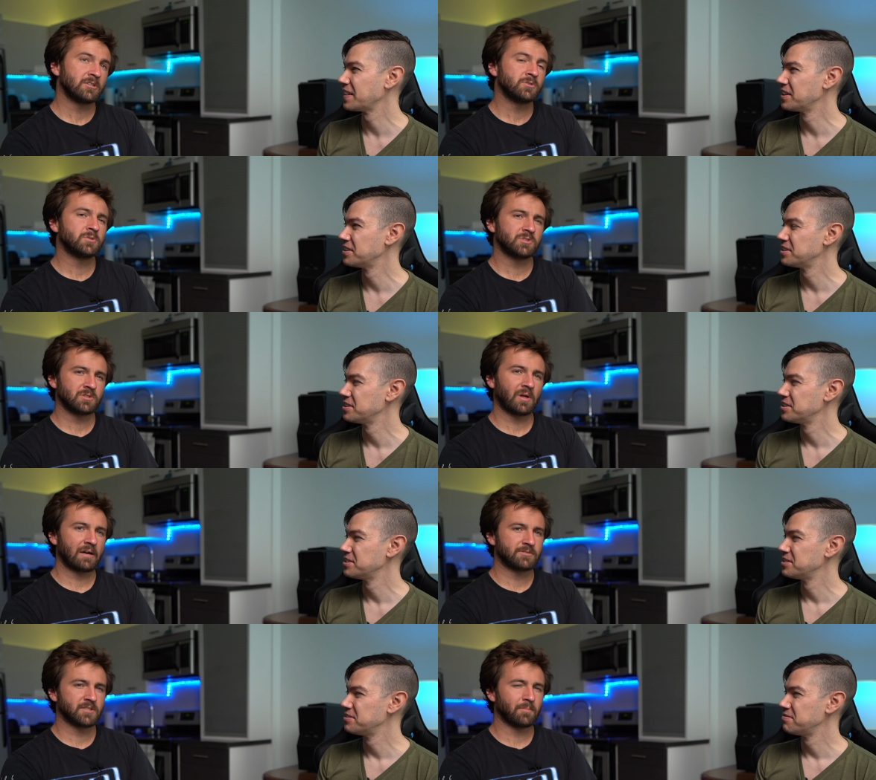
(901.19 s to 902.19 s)
Speaker 1: you do still
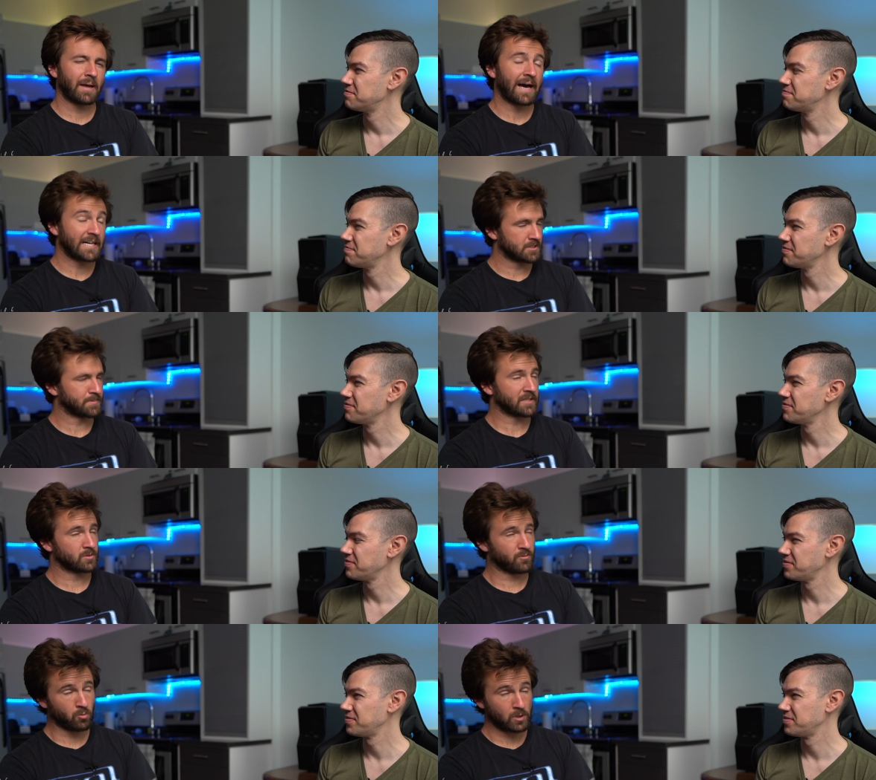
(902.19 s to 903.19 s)
have some aspect
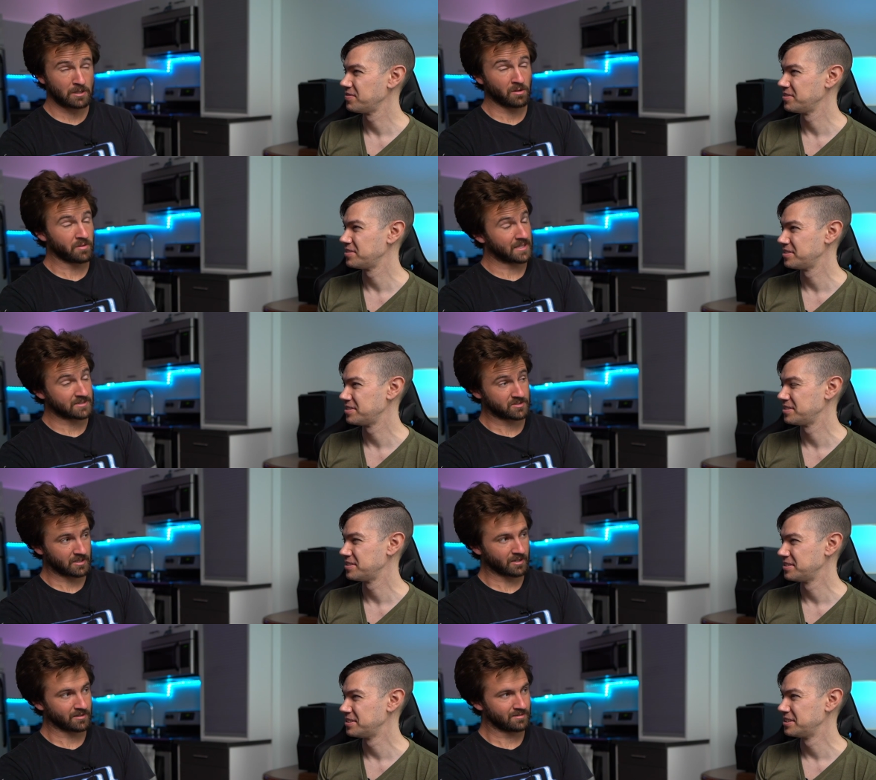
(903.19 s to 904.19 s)
of will that's
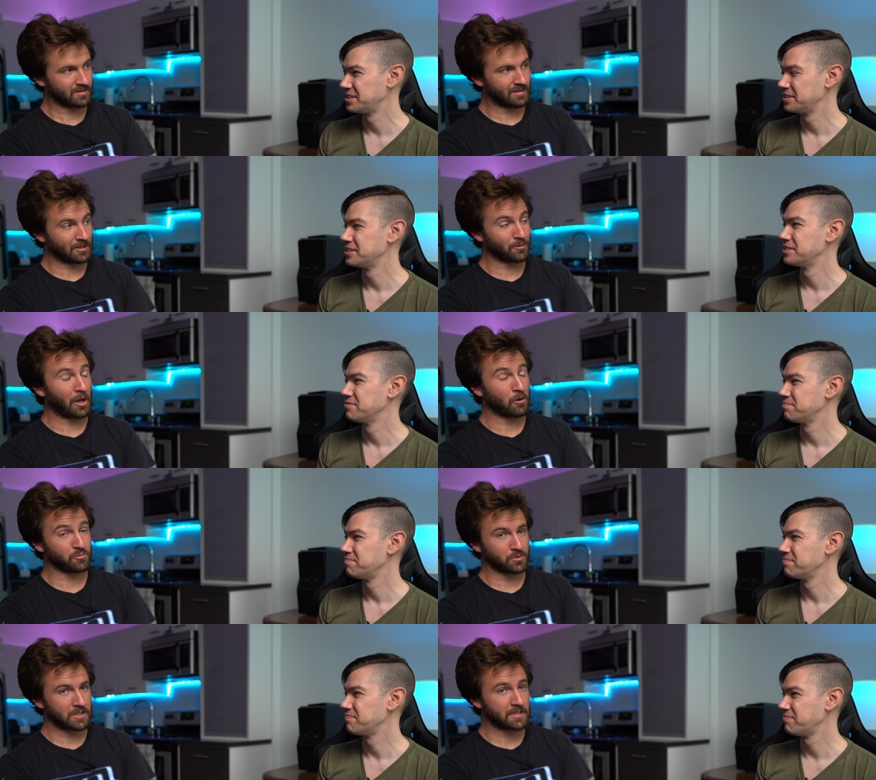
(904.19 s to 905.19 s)
there I don't know how
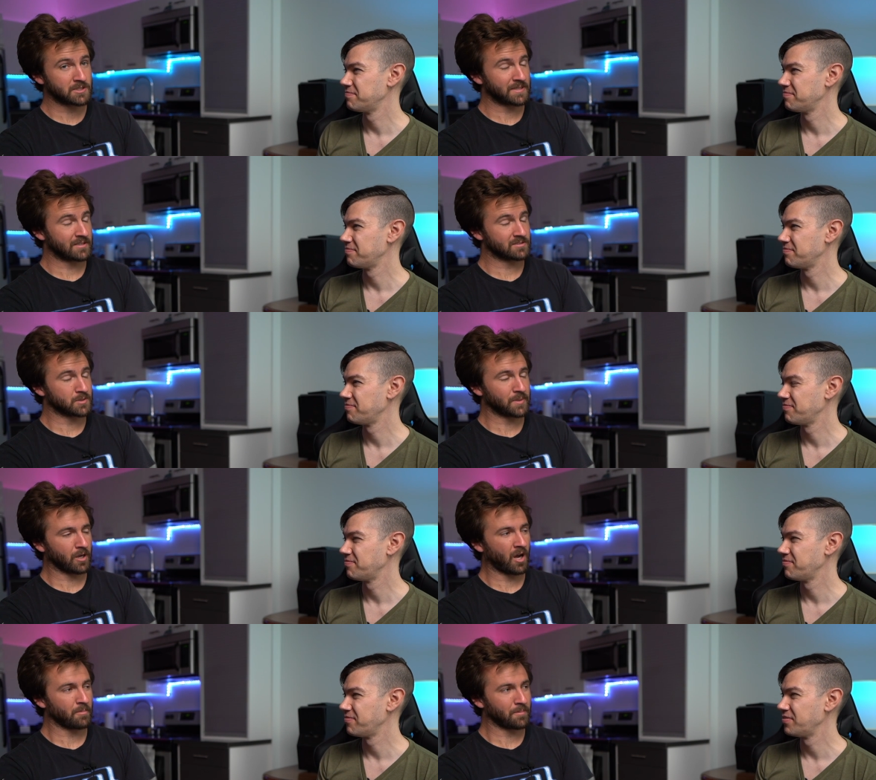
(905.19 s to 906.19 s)
free it is because it's been
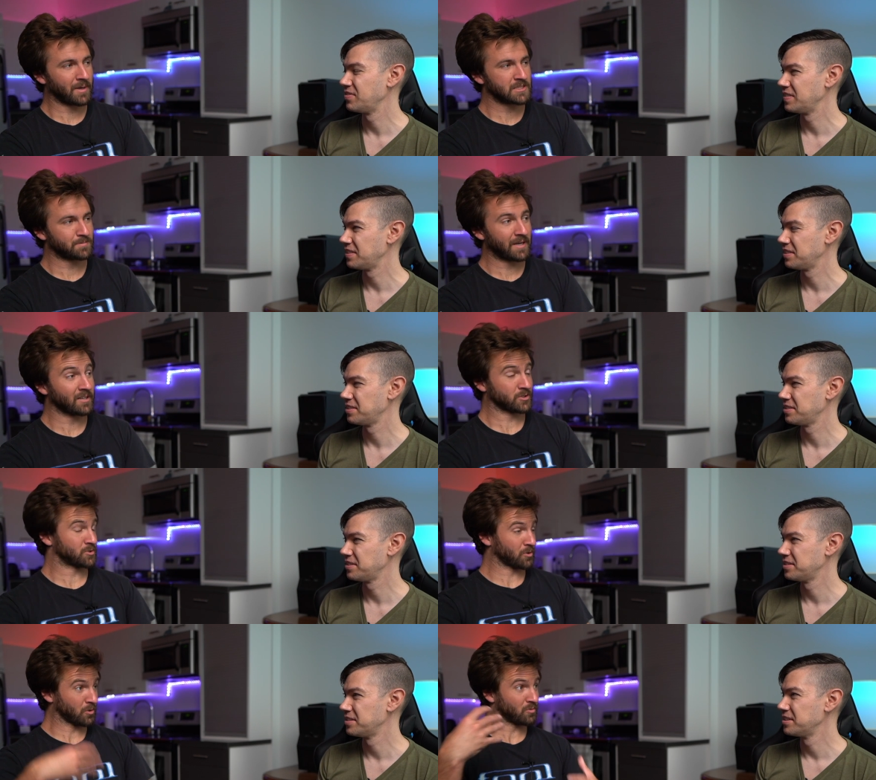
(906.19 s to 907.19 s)
compromised by an
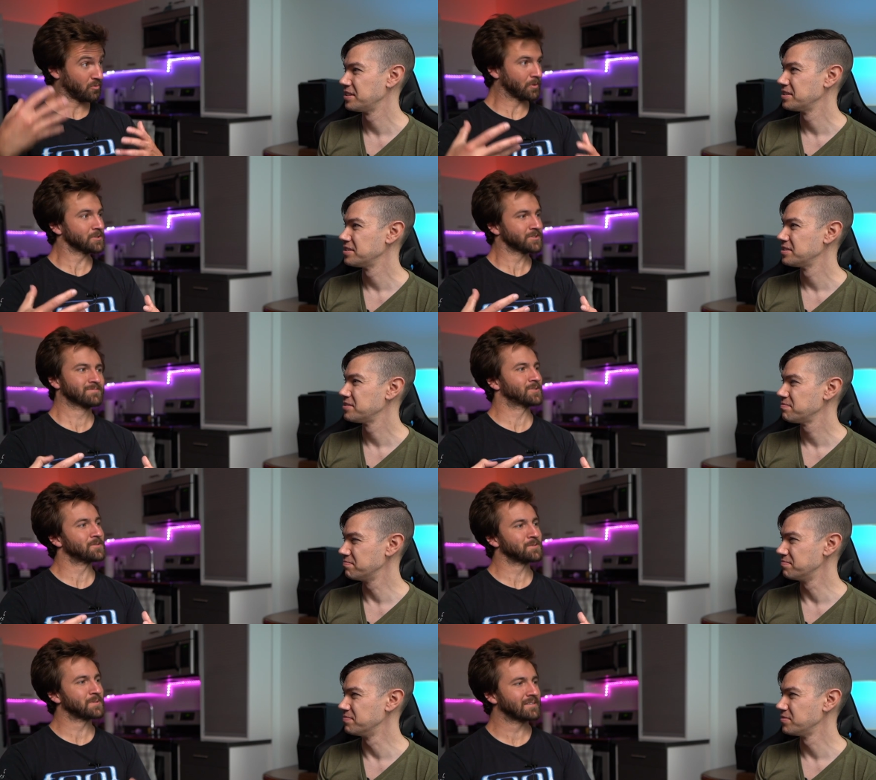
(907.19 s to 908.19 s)
external force, so
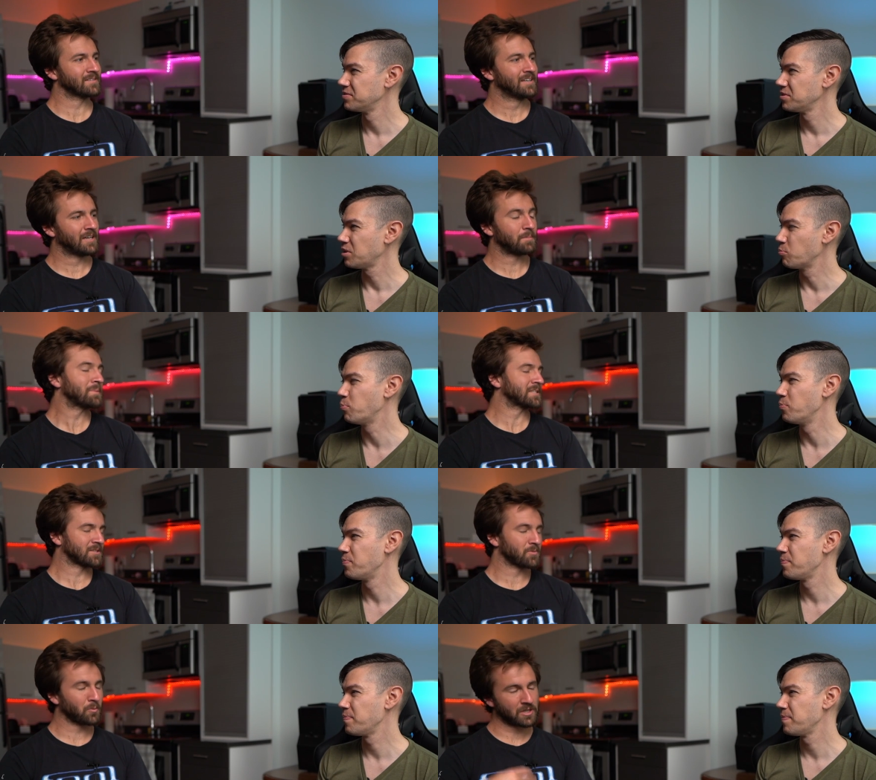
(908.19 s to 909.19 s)
mm-hmm. to speak. And maybe that's
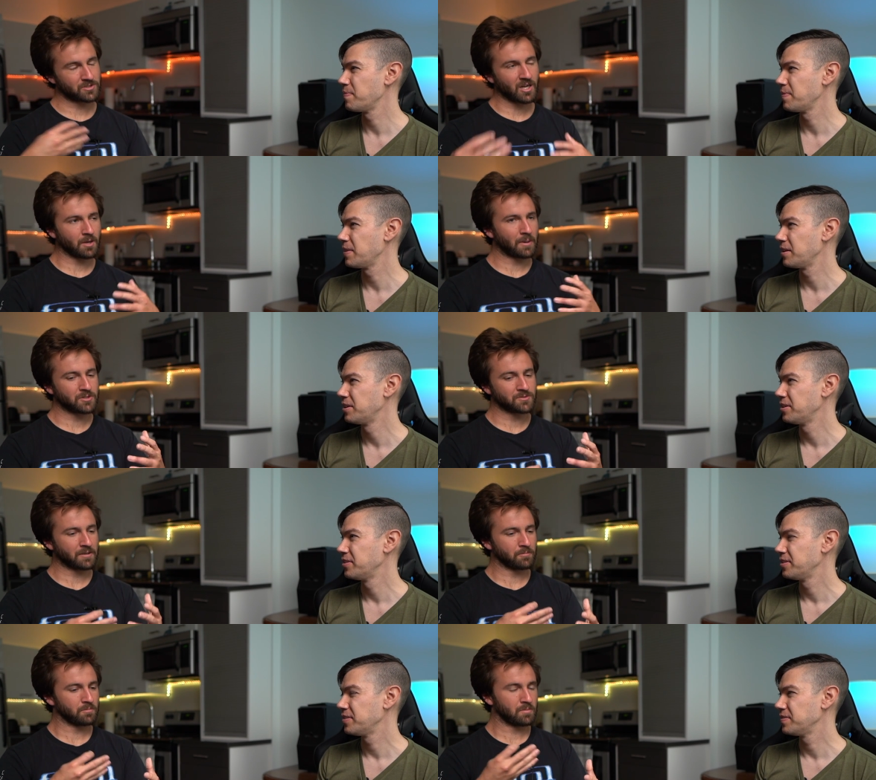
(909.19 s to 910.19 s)
something we can talk about is
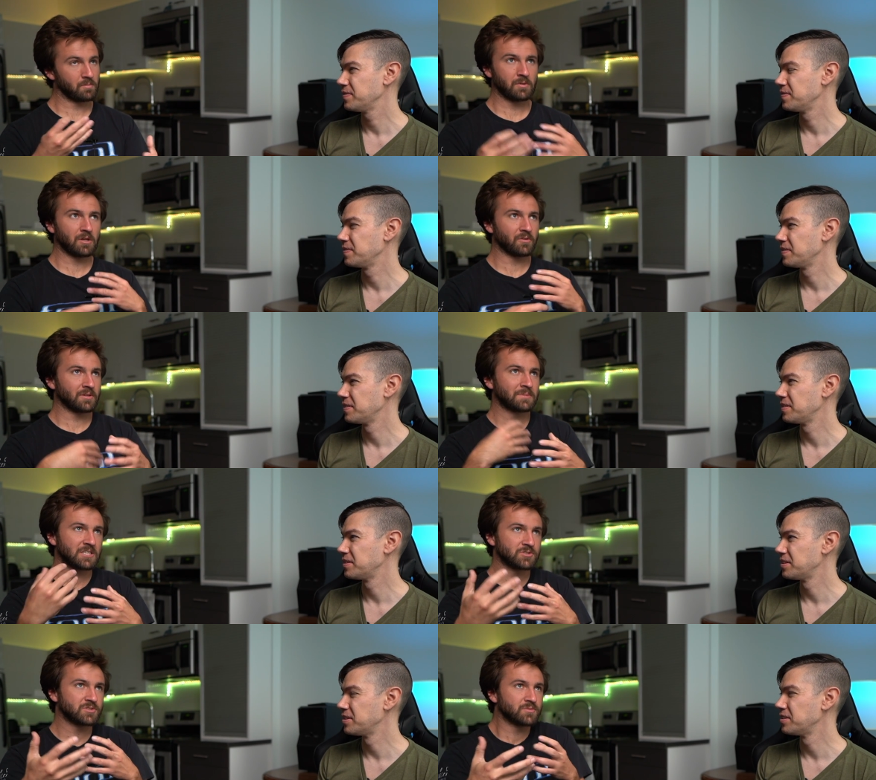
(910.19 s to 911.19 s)
like, you know, the
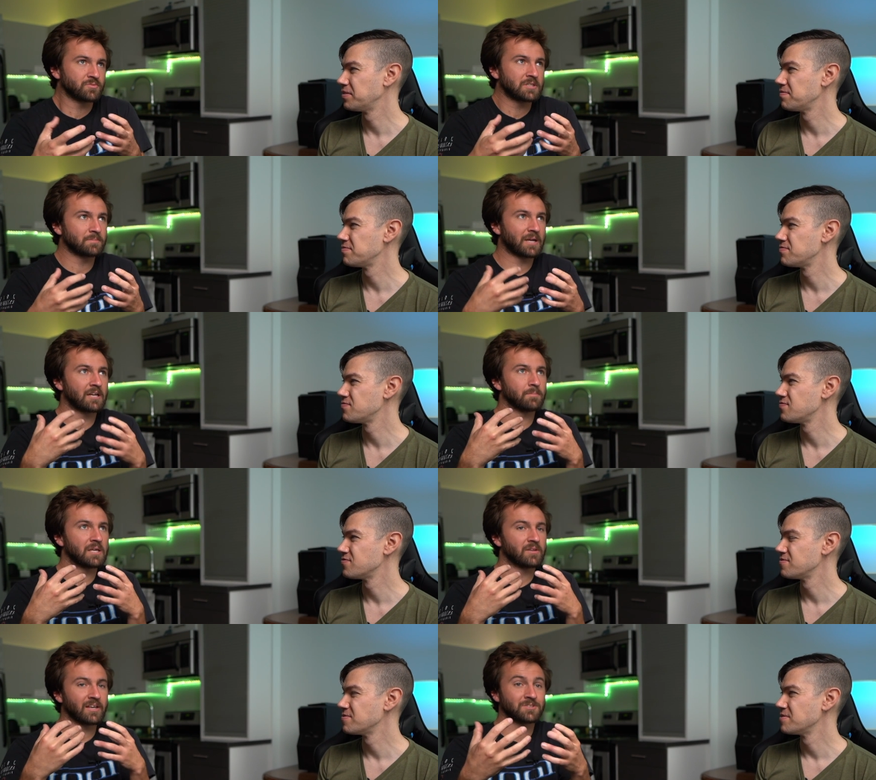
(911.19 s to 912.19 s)
limitations of freedom kind of
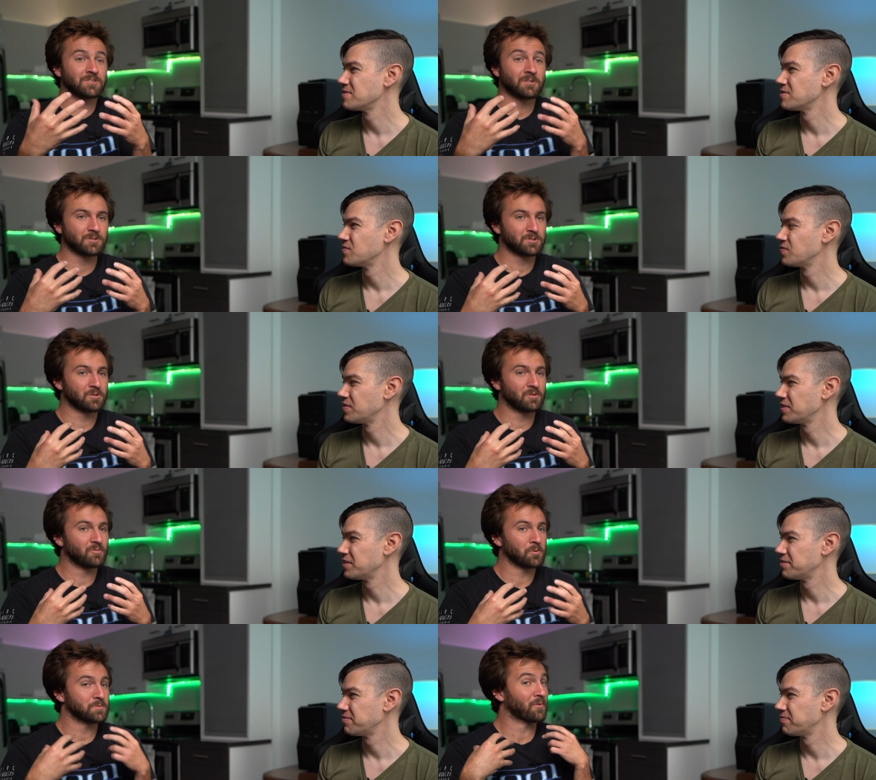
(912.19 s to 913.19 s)
being like, is there an external
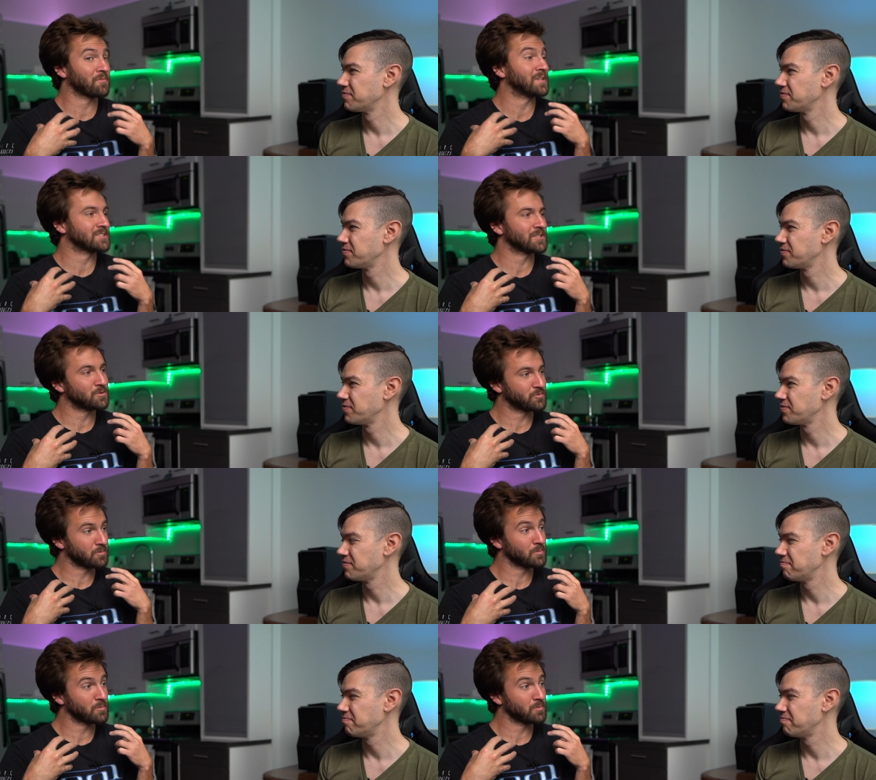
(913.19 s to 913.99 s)
force preventing you from